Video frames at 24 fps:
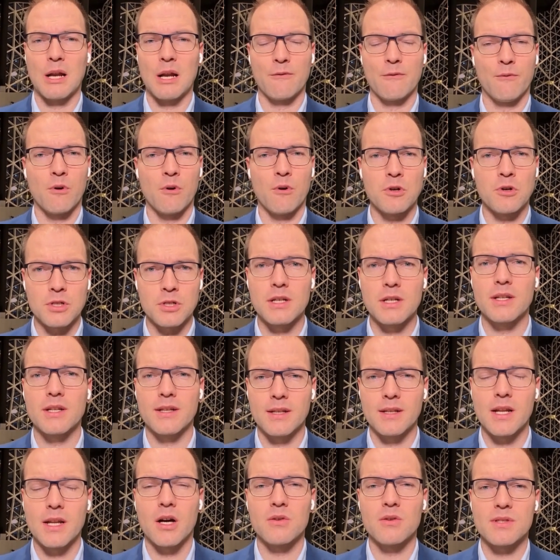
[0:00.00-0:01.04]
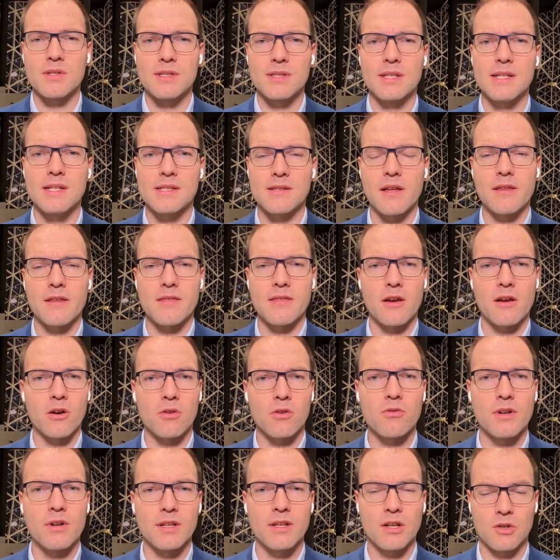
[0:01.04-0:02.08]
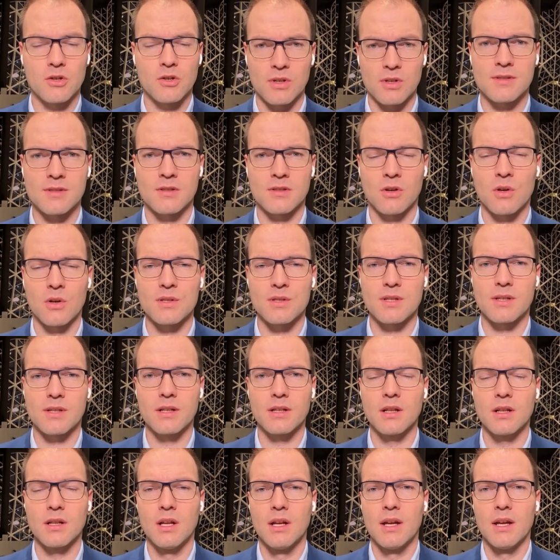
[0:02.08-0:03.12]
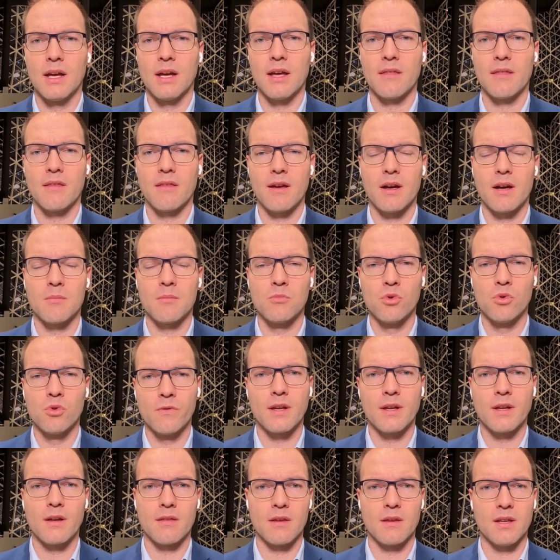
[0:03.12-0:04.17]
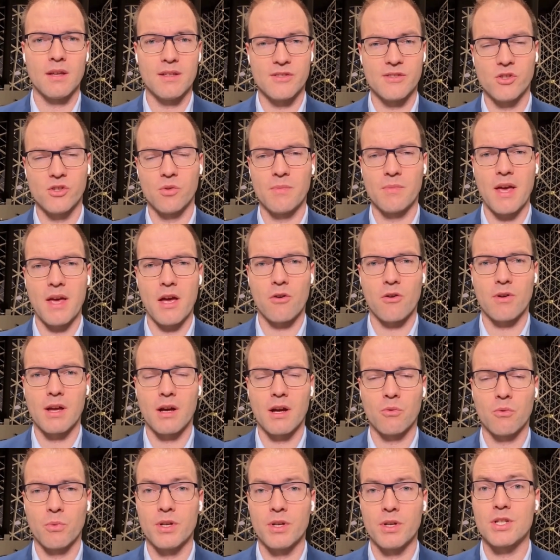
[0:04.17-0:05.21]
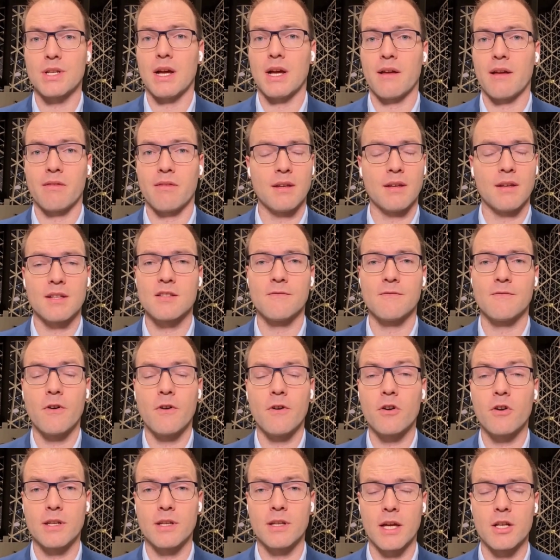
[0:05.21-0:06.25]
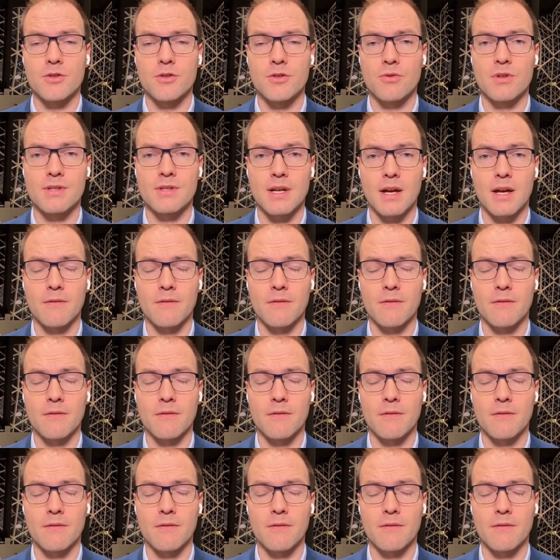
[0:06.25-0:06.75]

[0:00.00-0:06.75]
unfortunately now sees that they already crossed the Oskil and they are moving in the Izium area, which I think is very dangerous.